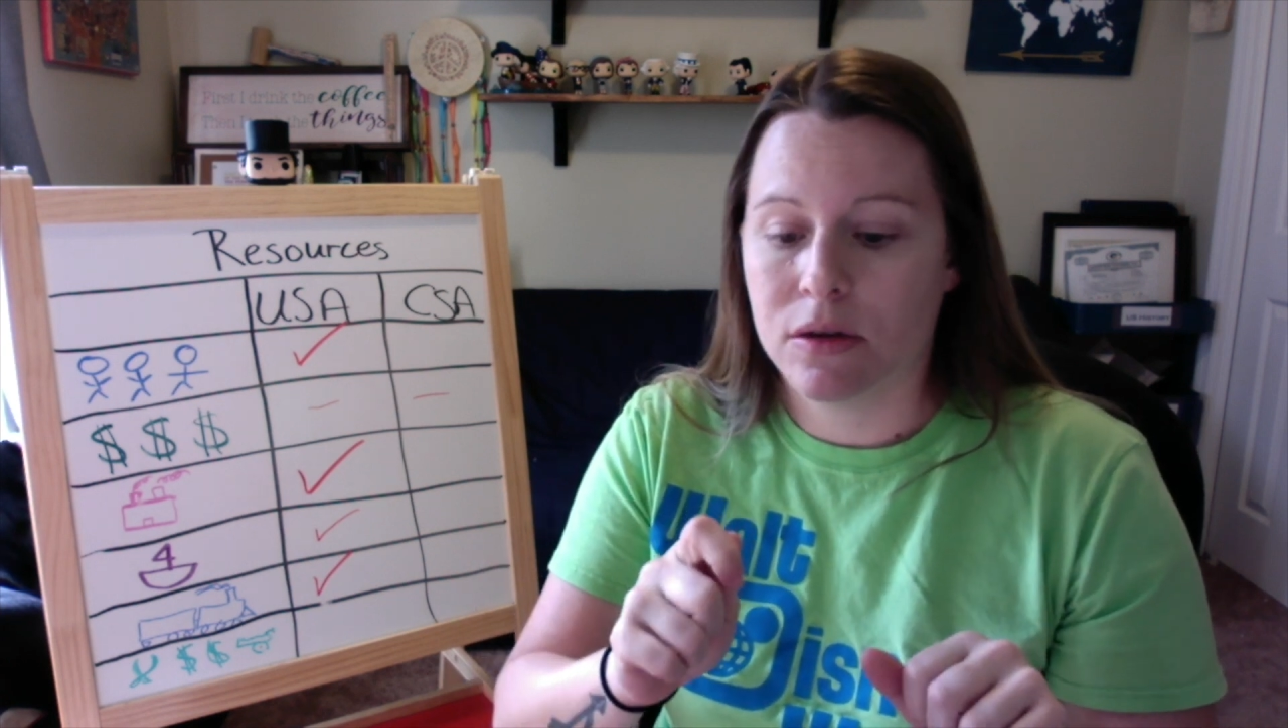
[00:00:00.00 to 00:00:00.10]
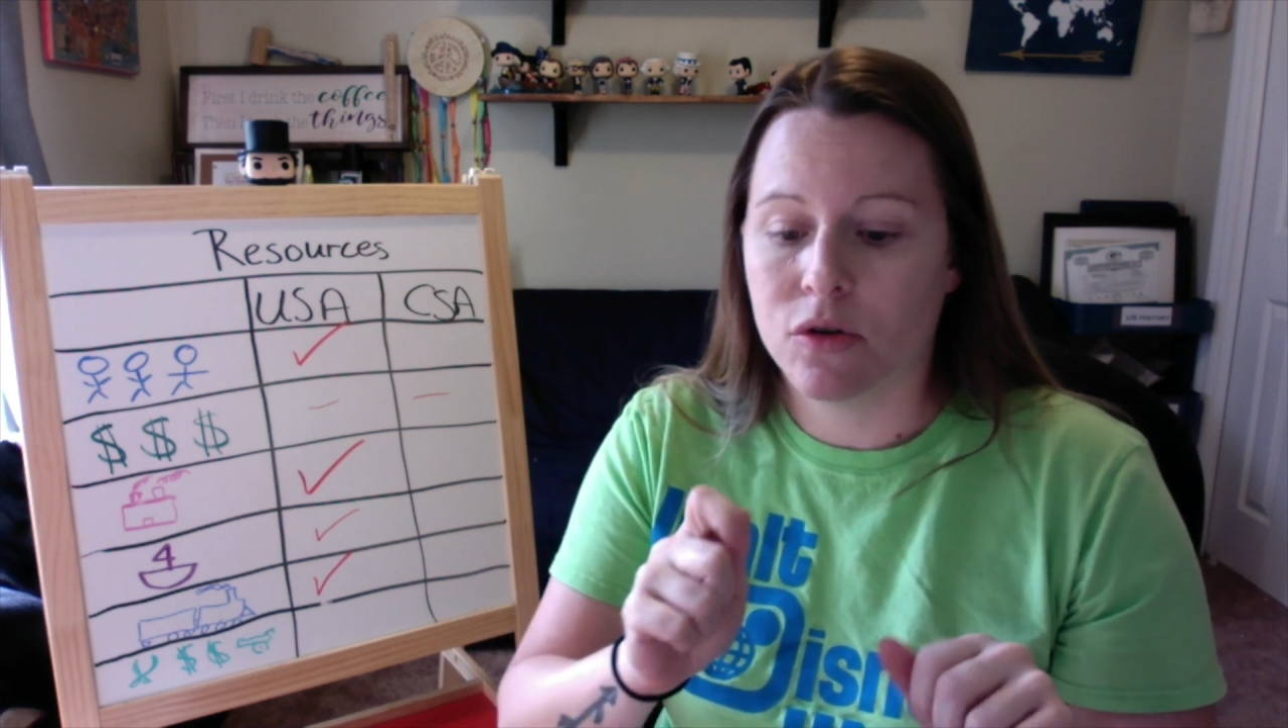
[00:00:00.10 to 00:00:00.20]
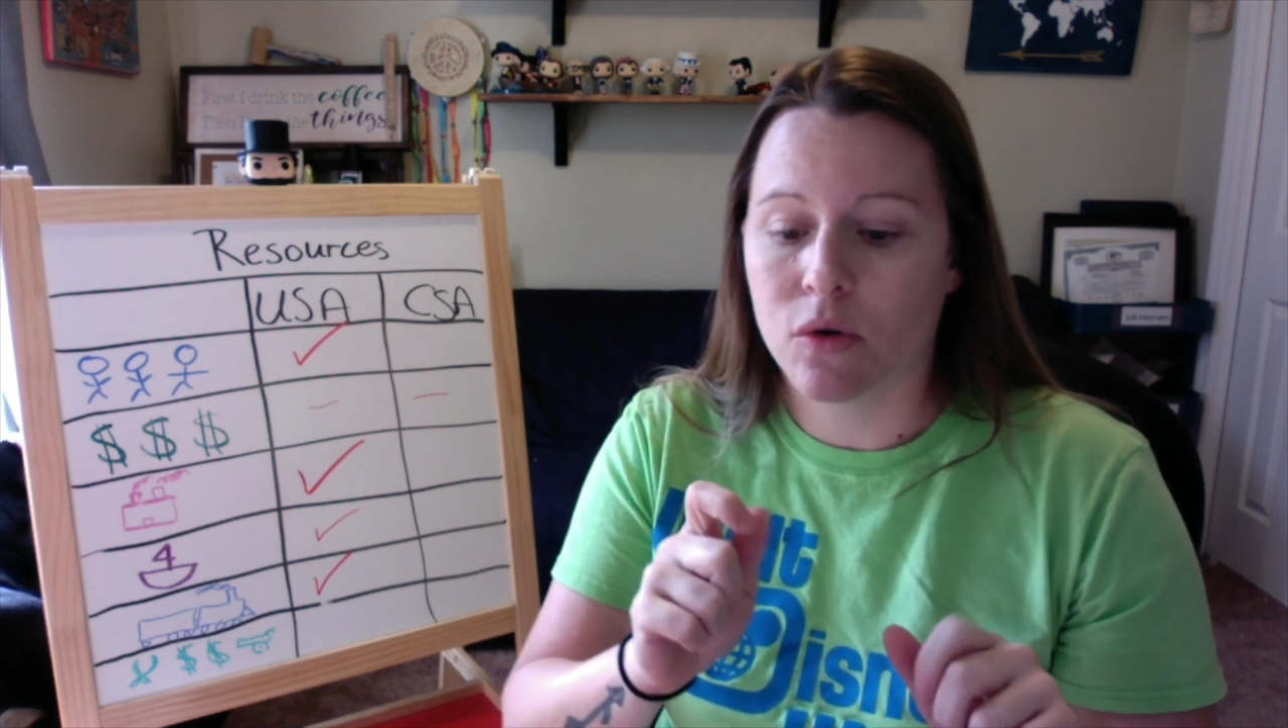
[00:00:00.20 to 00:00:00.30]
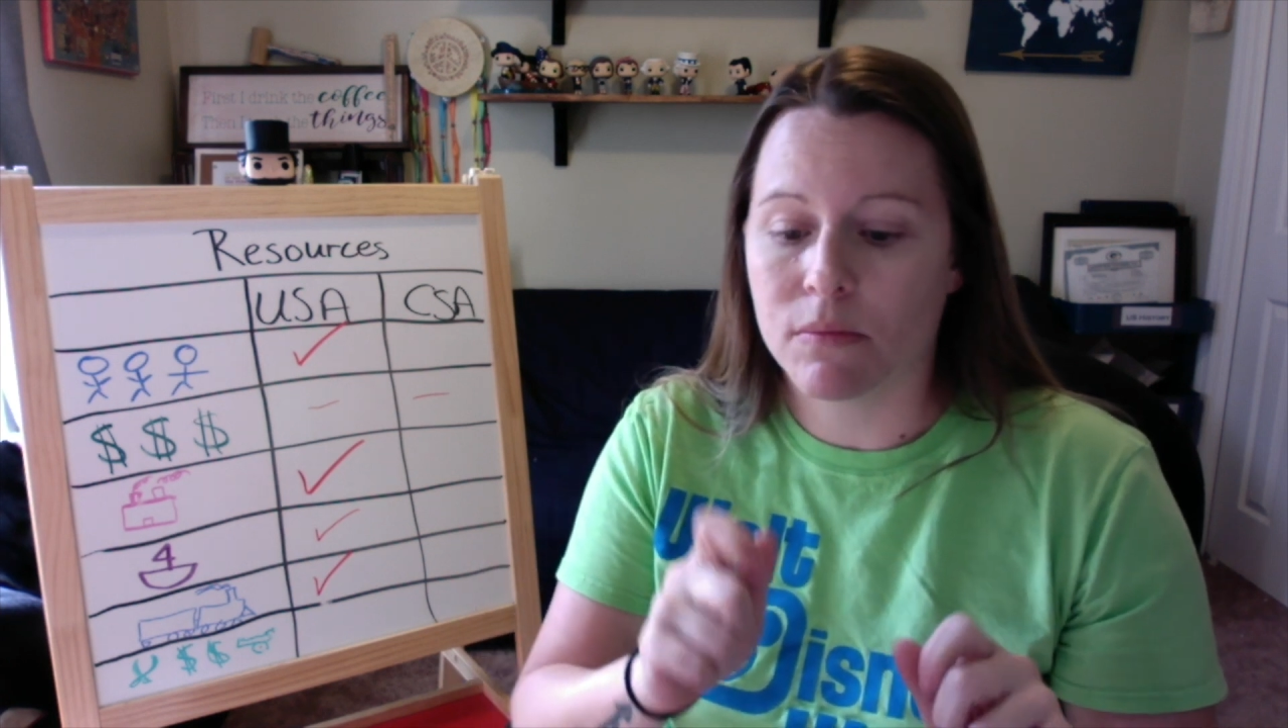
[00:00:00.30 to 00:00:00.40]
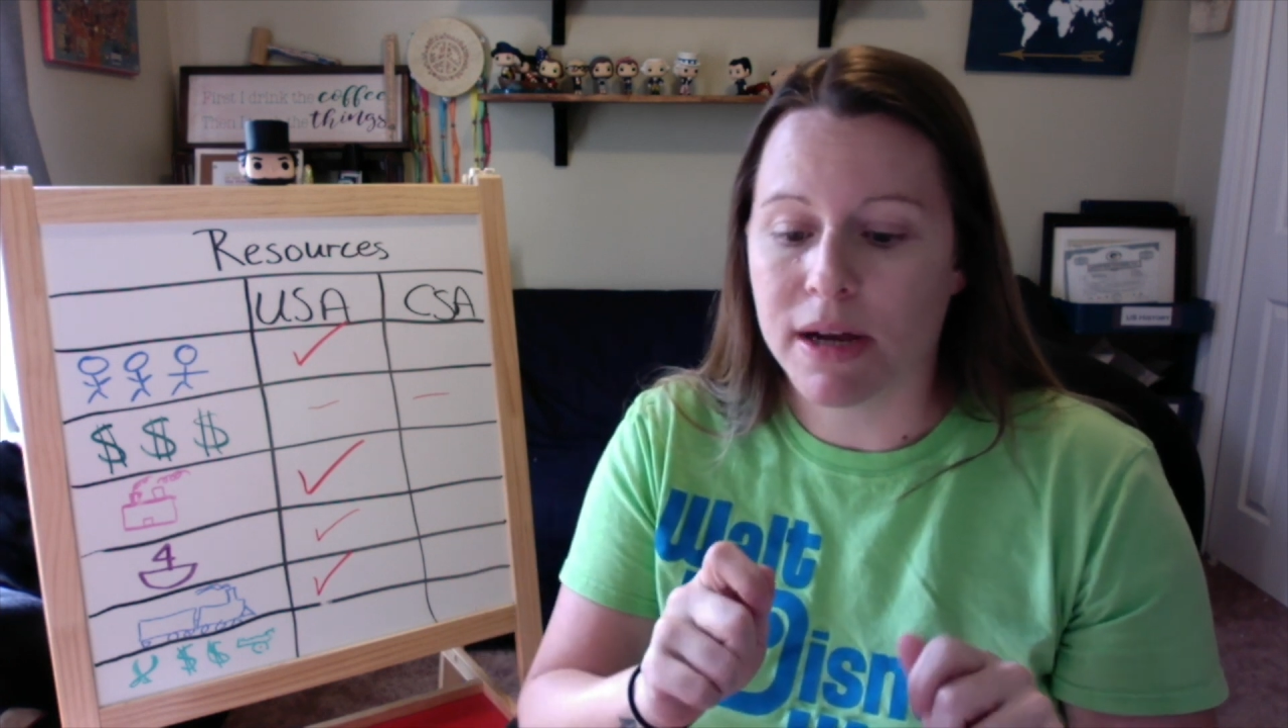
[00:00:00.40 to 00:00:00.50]

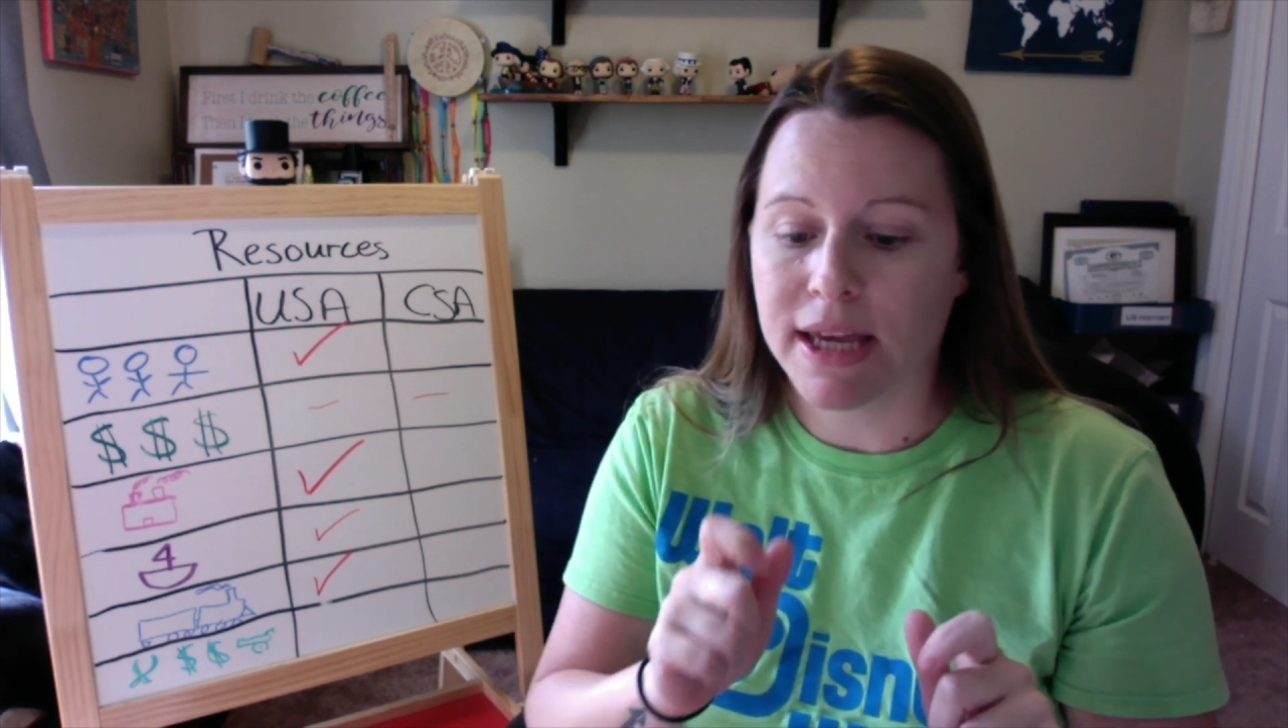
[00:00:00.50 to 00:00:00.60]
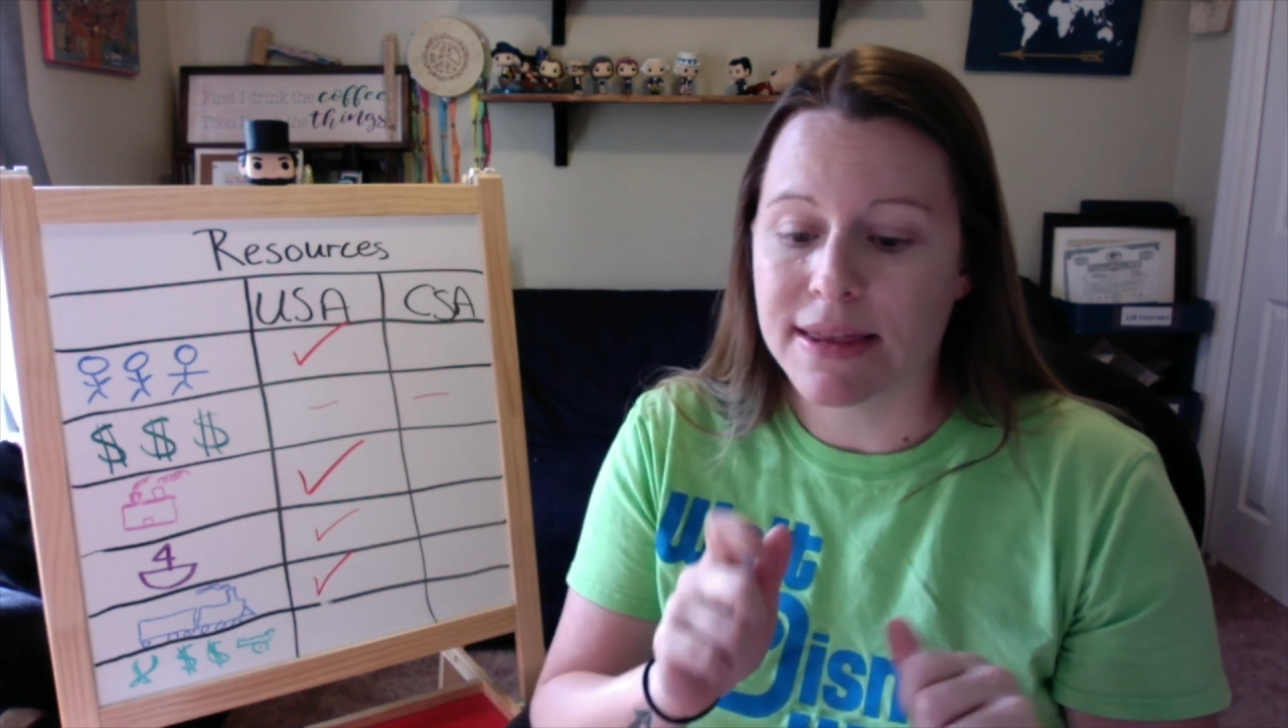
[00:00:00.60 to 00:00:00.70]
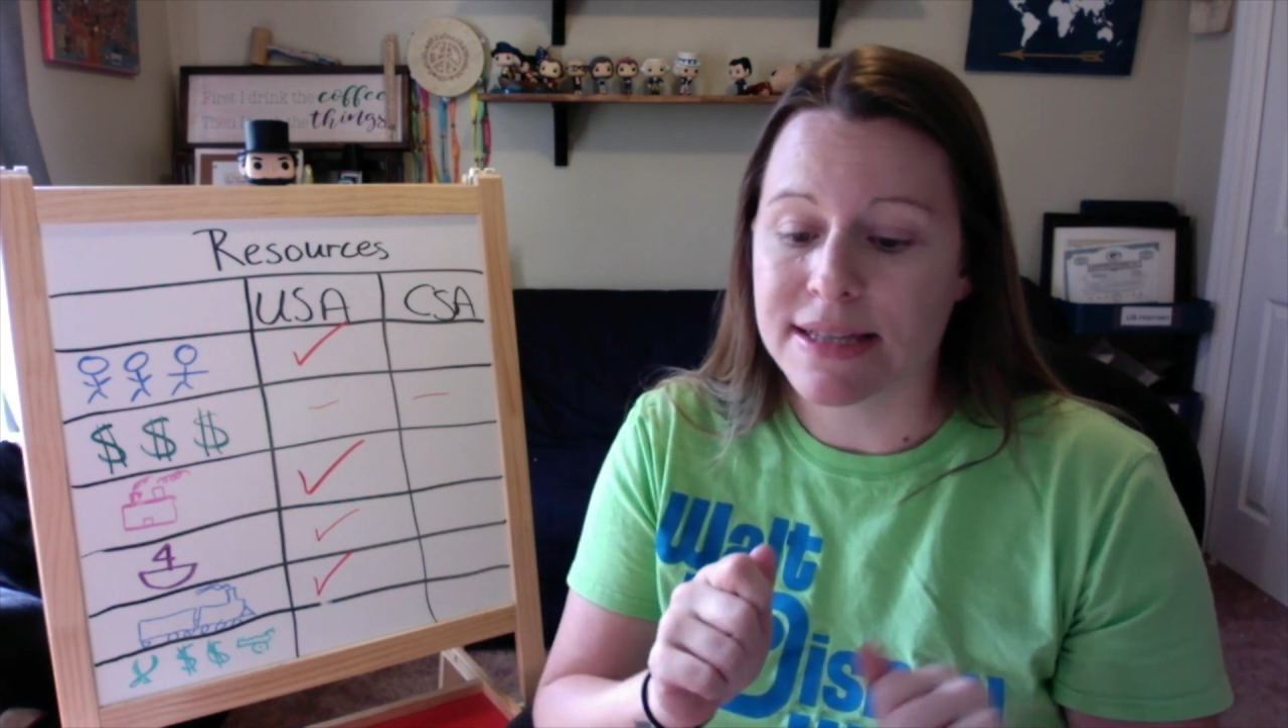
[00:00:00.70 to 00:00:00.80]
your money at the